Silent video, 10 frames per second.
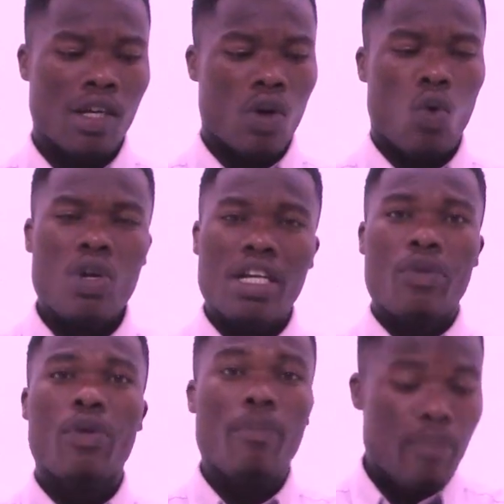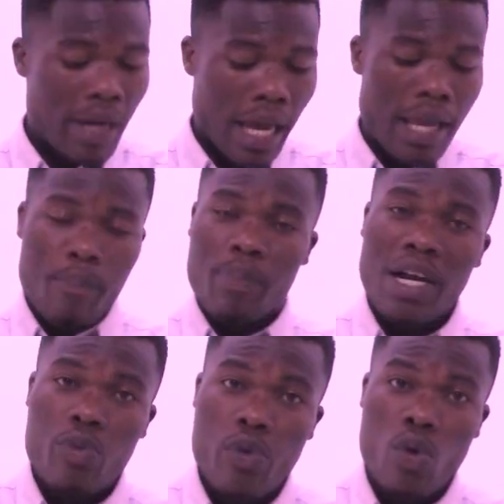only a champion, and
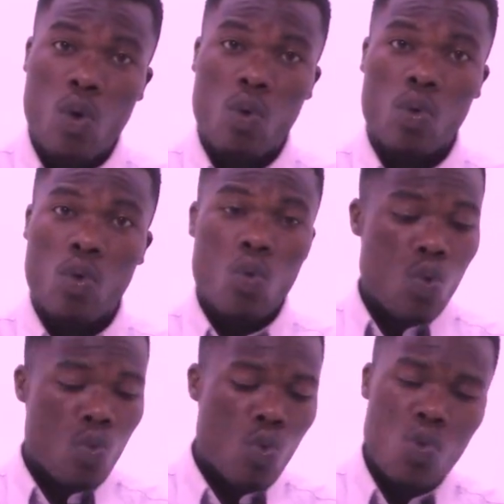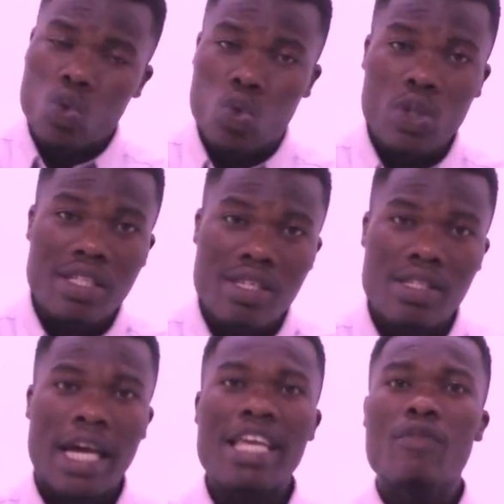plant you, to the
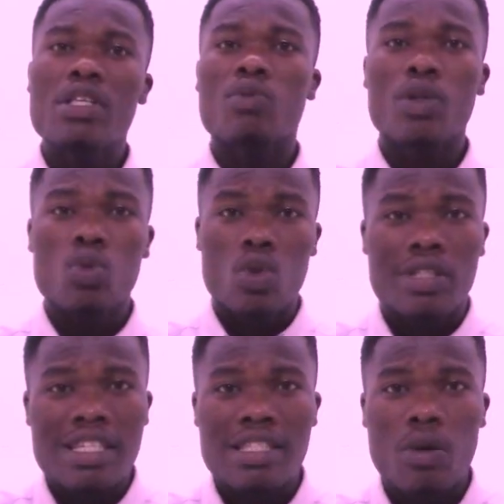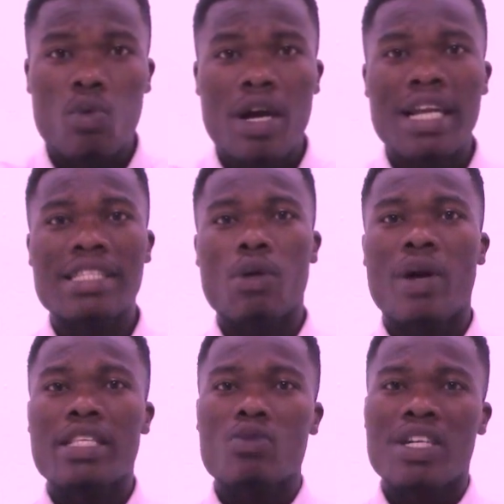tinsa, even so to the tinsa, crana, so
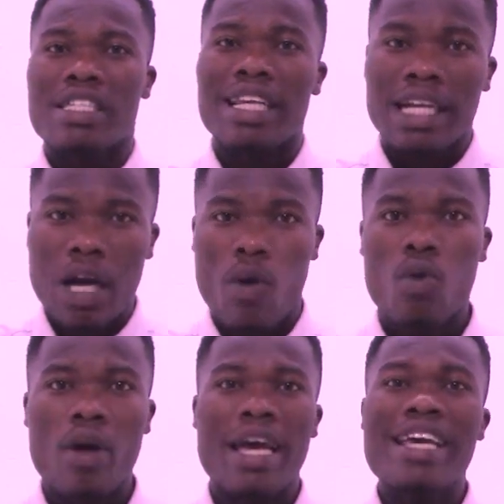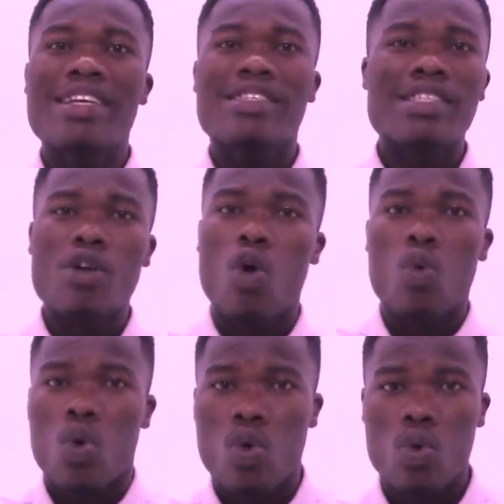white washing and kawaka, insist on
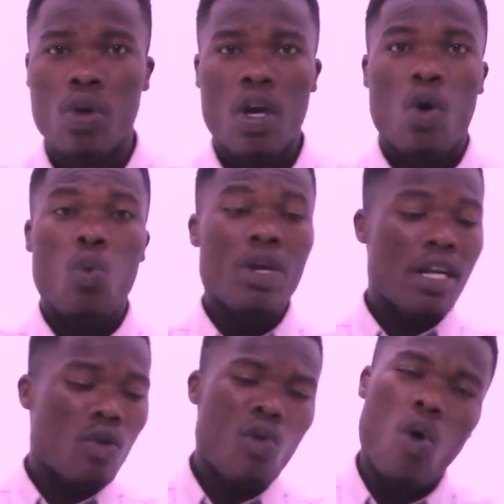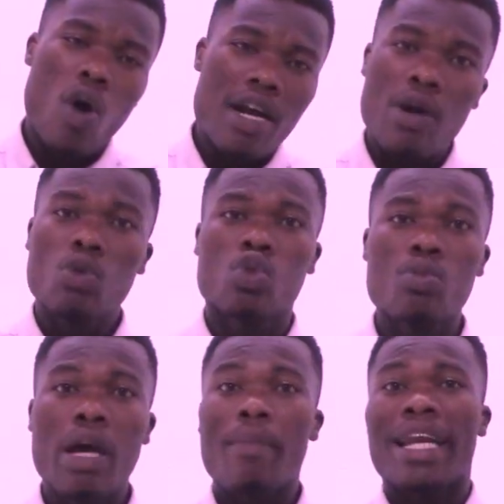Kumu, only overhaul known
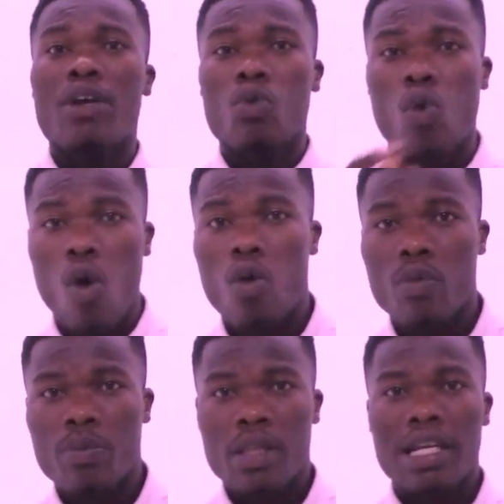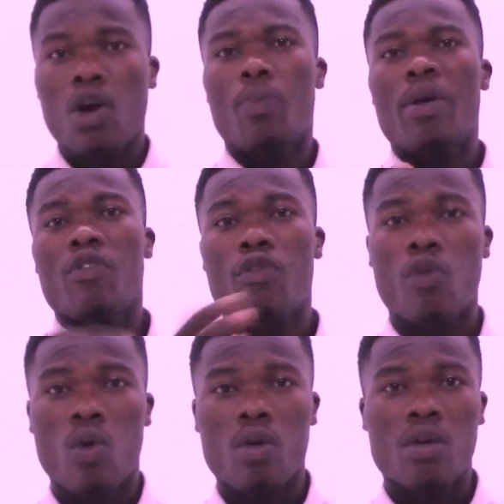to me a man and call, knock a pepper
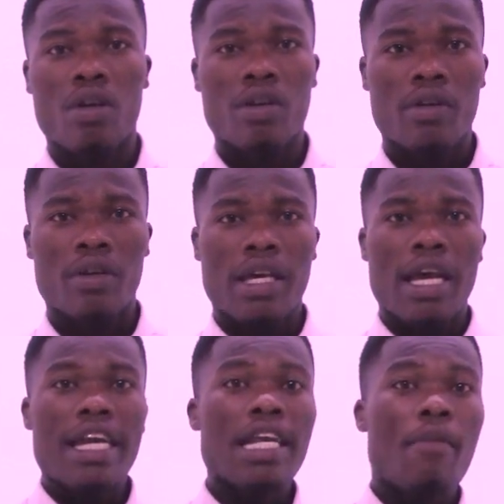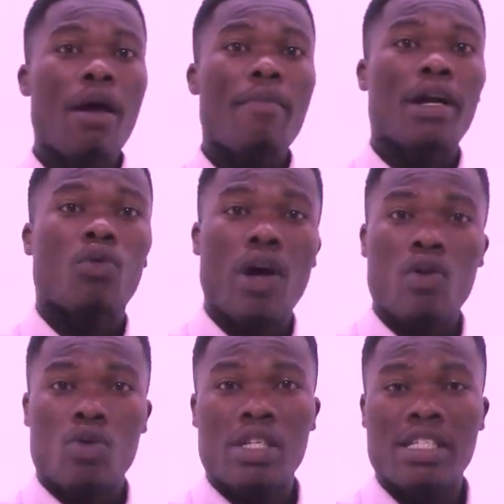for. And then, man, a
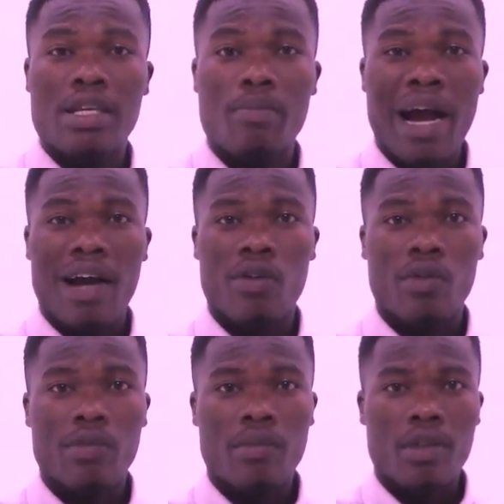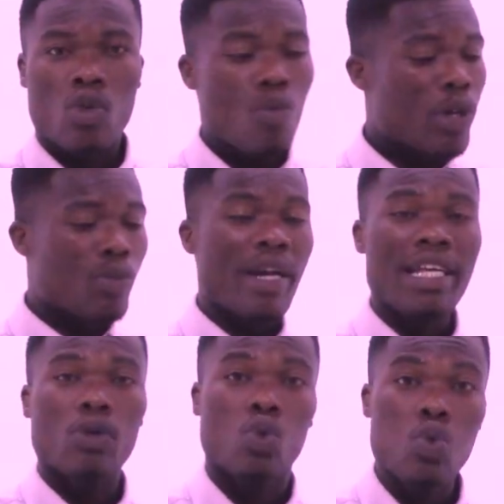quad or such a man, we
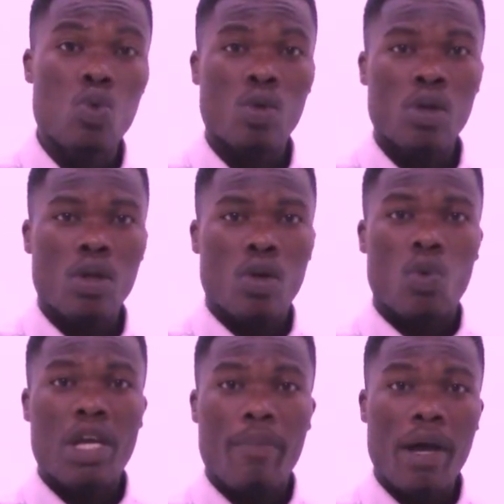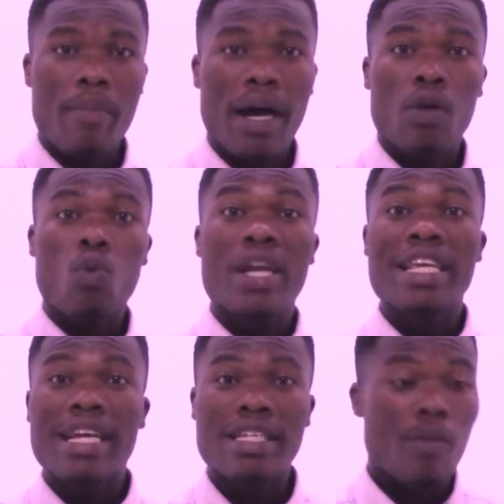between your two. We are bema when
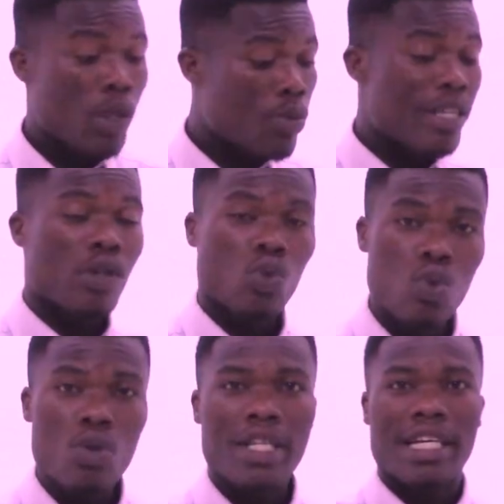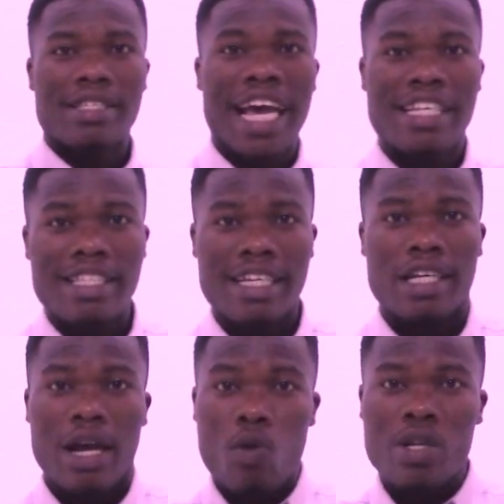you are the between your two when your side
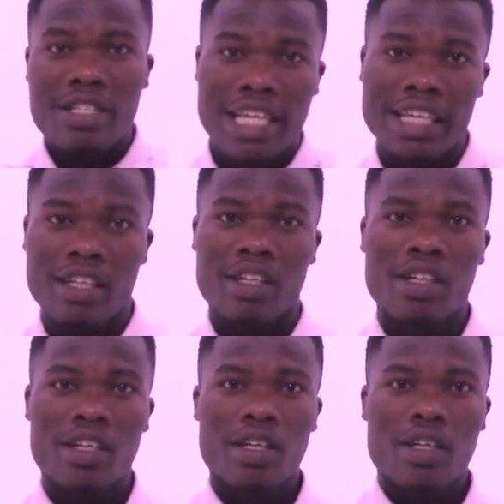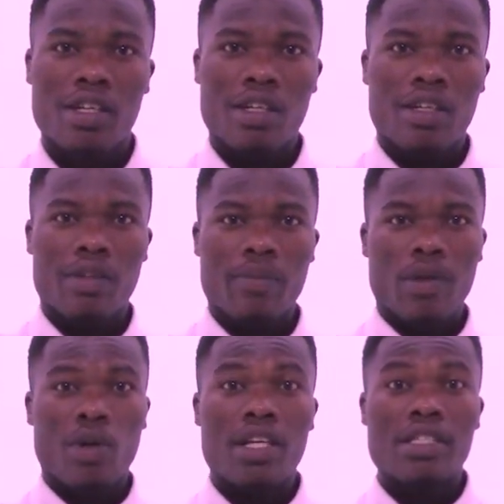chick and one chain.
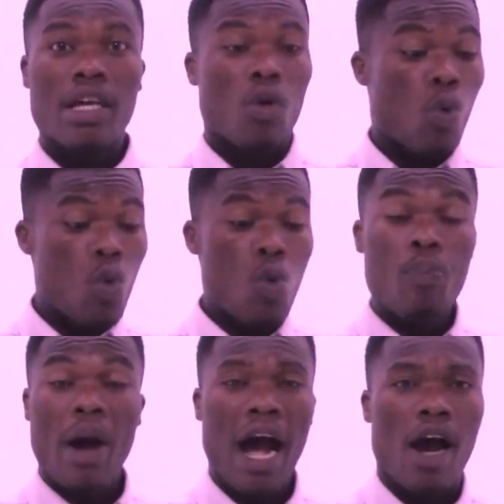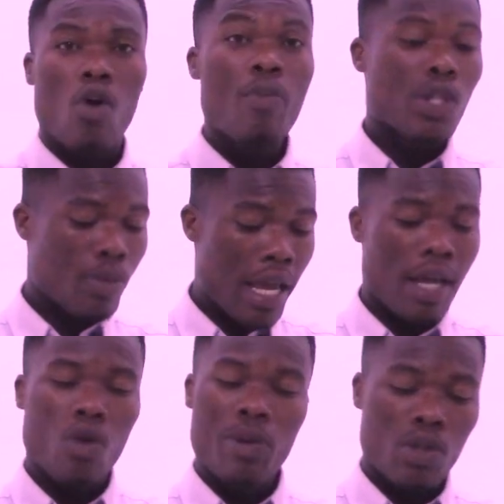What I say, oh, pa, between
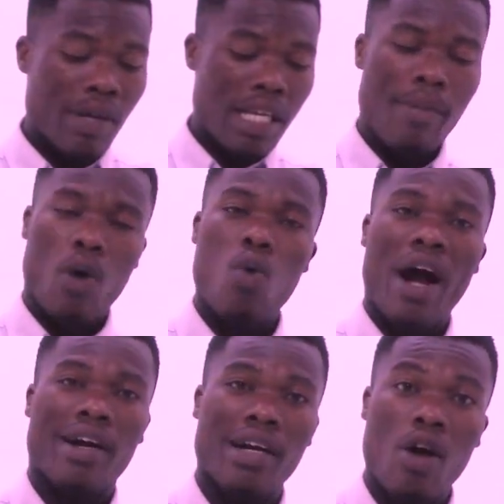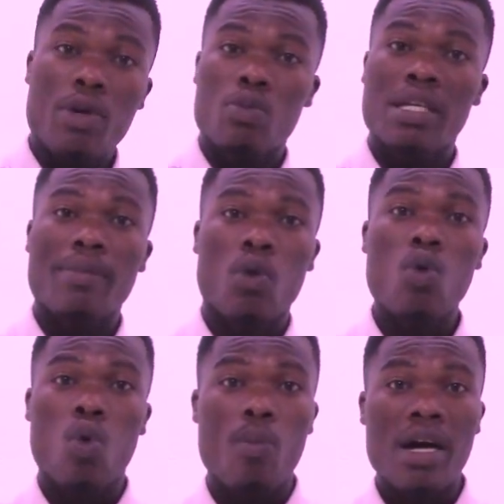your bakwa, crowd between your
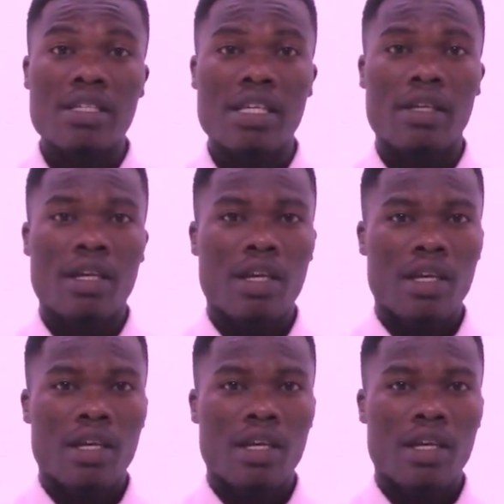bakwa, kumase.